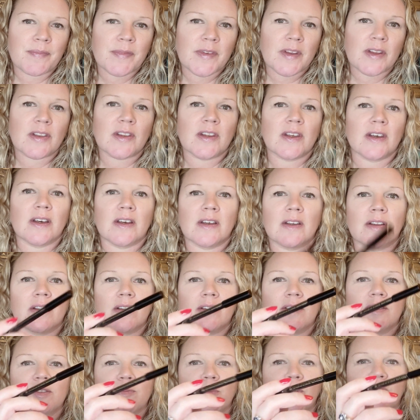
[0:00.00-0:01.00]
that
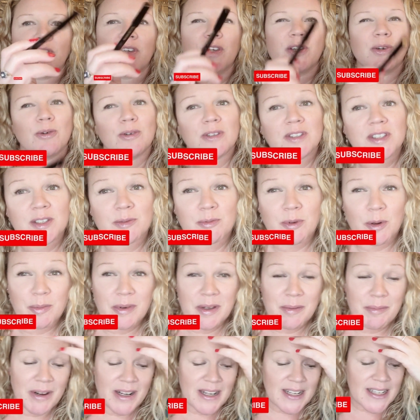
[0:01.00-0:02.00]
Smoky Quartz is probably
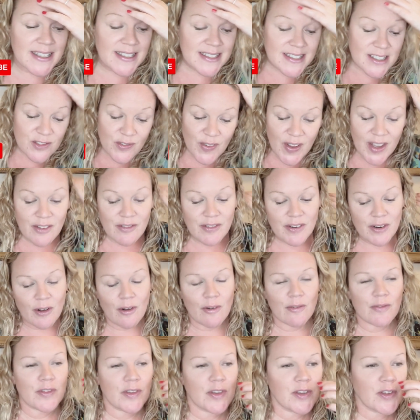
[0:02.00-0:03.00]
my least favourite
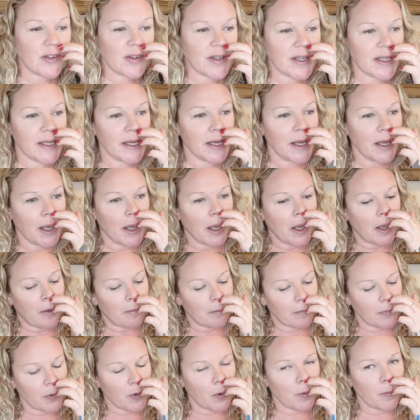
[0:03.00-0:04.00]
of the 3,
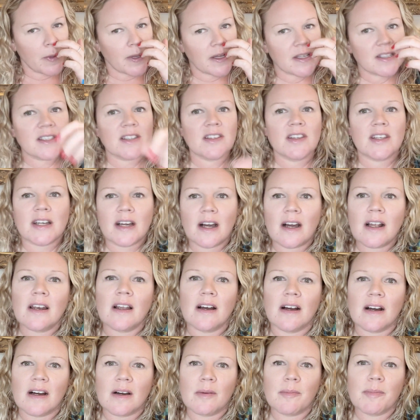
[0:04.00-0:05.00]
not because of the
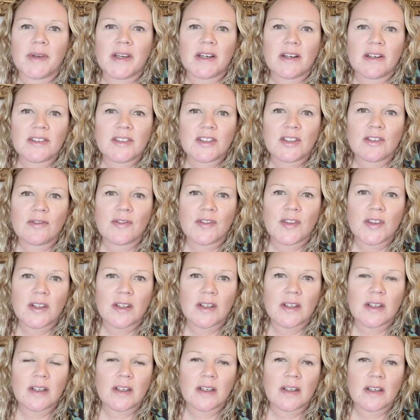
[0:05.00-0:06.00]
colour, because of
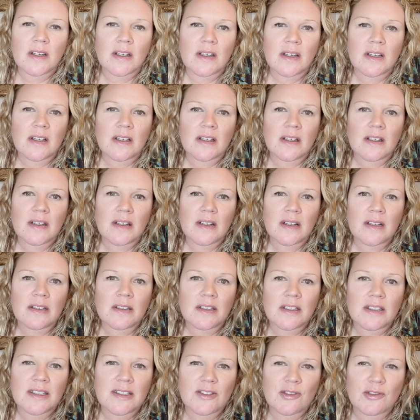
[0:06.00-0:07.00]
the
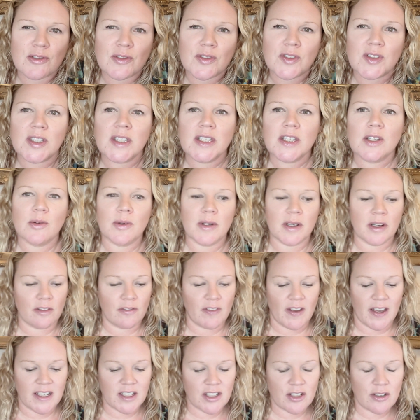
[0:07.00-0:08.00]
sort of sequin
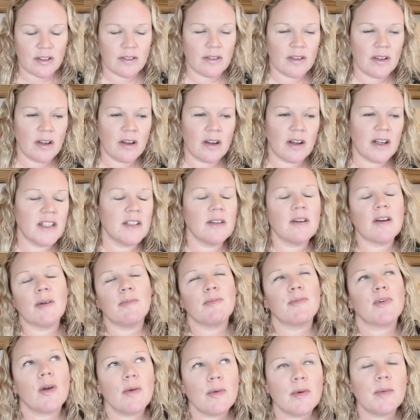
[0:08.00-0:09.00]
effect. I'm
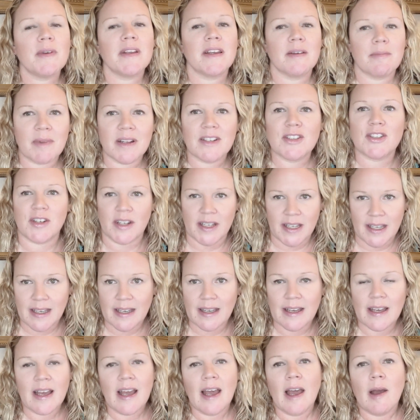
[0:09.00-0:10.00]
probably imagining
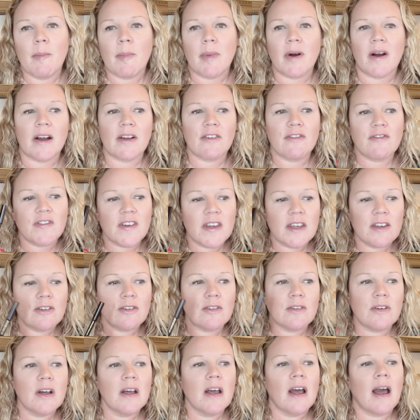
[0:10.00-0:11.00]
it, but I
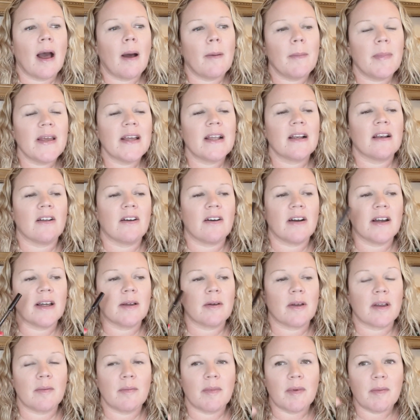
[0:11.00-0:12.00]
feel a bit
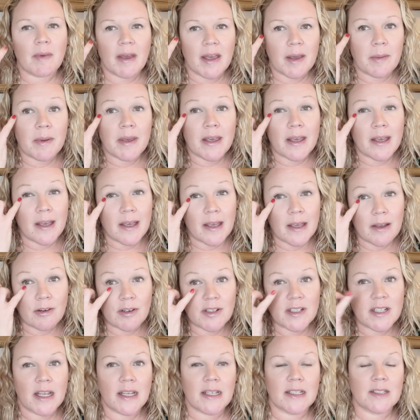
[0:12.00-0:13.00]
like maybe it
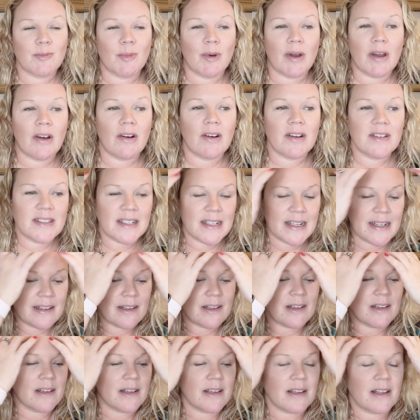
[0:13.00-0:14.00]
irritates my eyes a
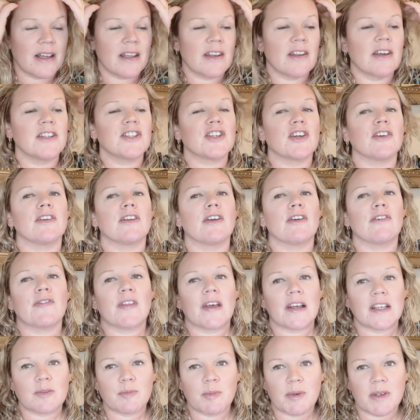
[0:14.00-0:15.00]
little, and I don't know if
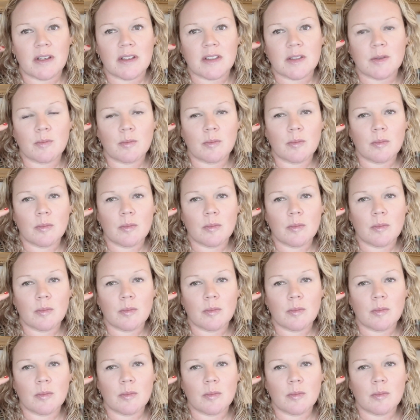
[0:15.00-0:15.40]
that's because